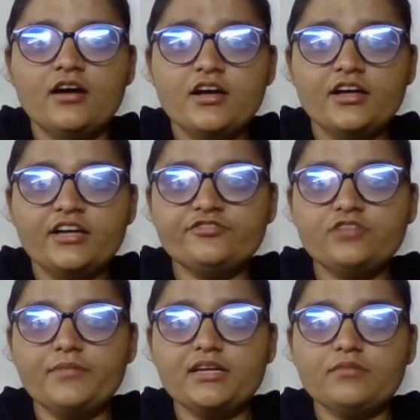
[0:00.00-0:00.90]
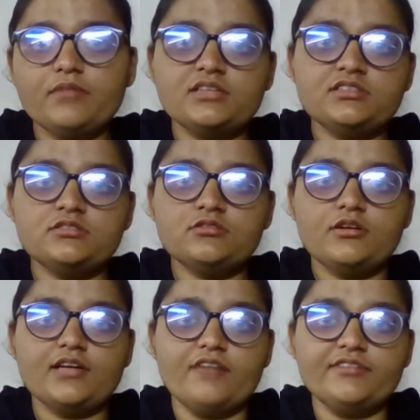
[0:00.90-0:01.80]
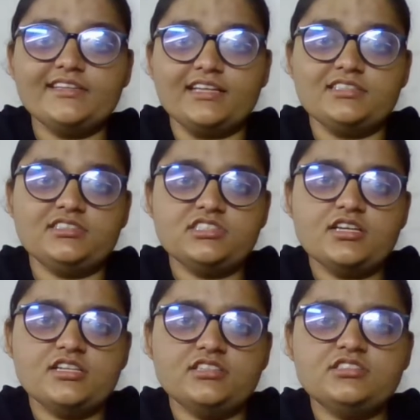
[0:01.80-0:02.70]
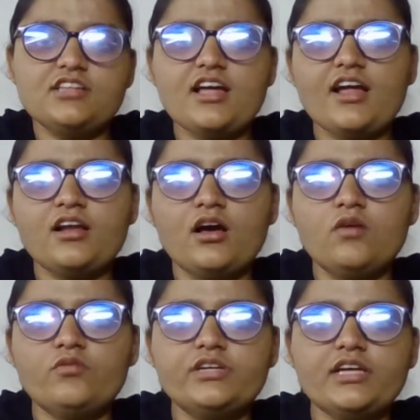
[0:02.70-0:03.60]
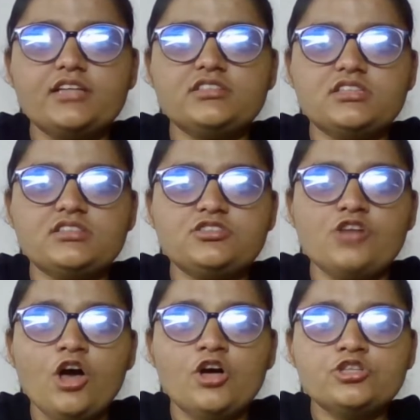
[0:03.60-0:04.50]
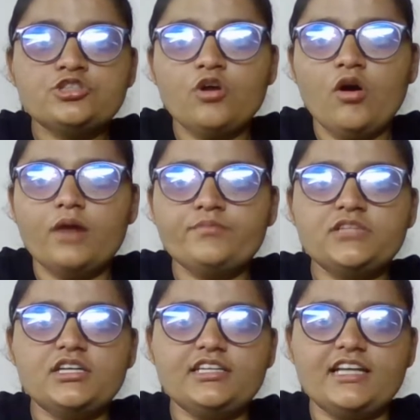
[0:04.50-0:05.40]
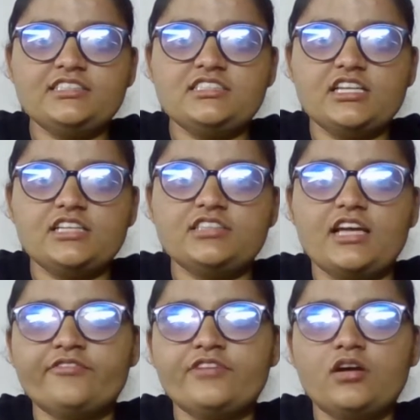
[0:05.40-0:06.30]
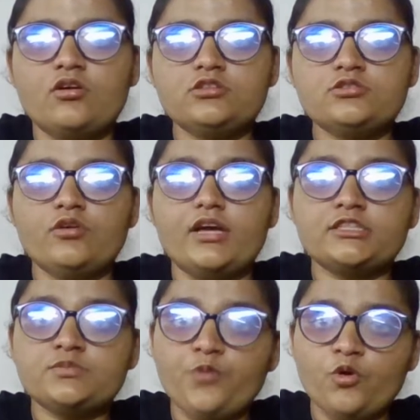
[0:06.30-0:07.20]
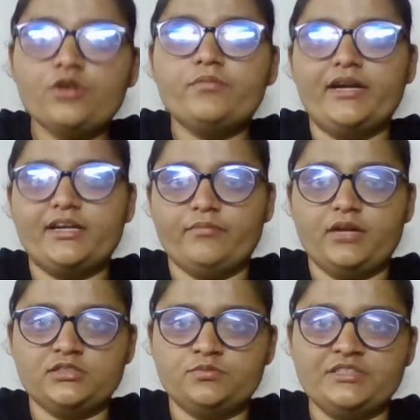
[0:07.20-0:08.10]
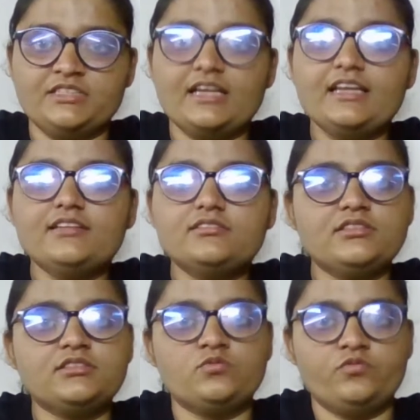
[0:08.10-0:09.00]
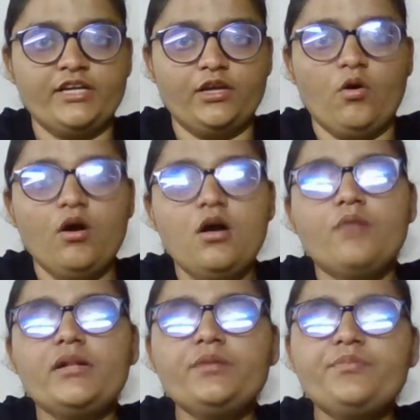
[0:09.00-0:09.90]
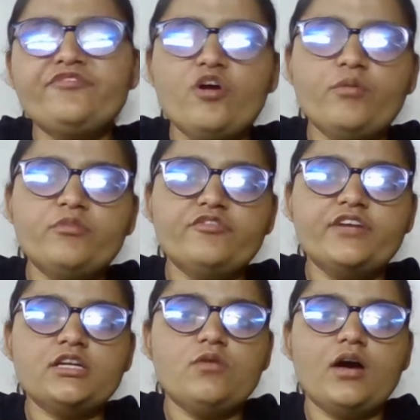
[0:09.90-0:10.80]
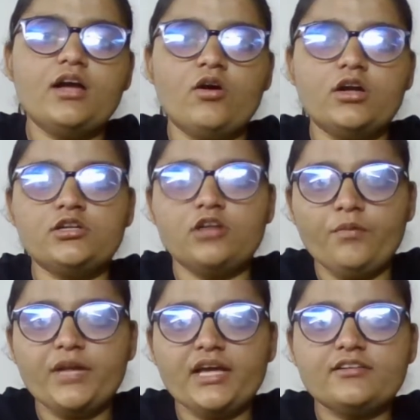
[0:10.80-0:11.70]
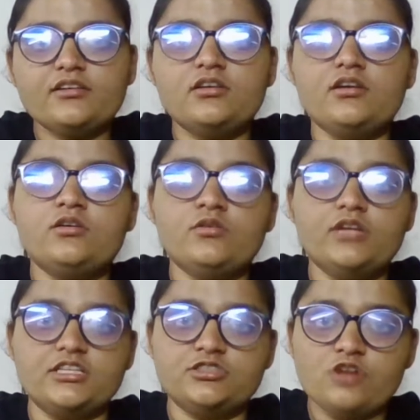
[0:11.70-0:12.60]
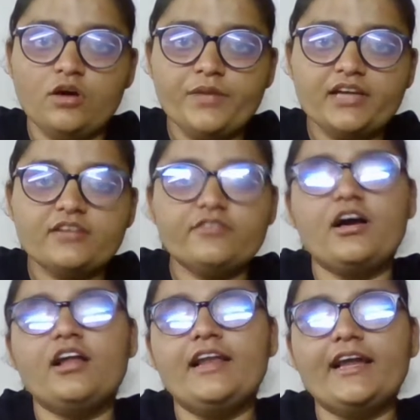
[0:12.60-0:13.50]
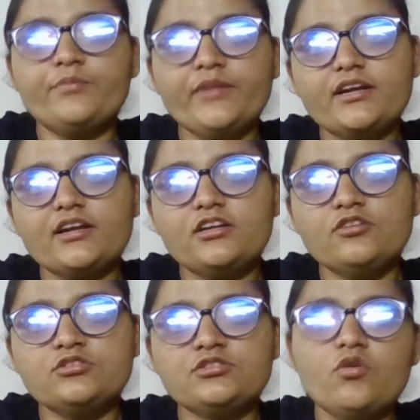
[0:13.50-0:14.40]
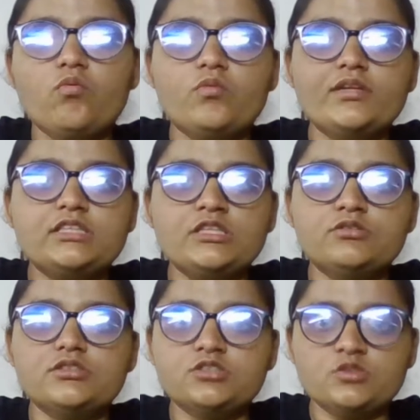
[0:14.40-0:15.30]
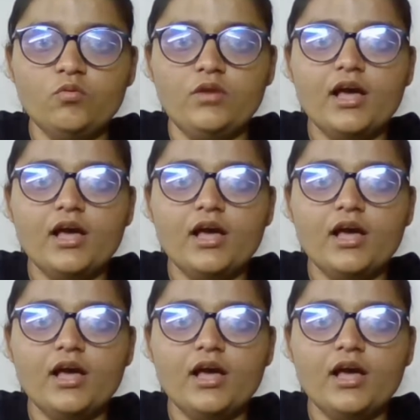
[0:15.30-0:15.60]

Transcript: if the Metamask is not having test chains, then how we can just show up the test chains, and we are also explore Metamask basically in this video. But before moving to our hot topic, today's topic, let me introduce you with Newton School.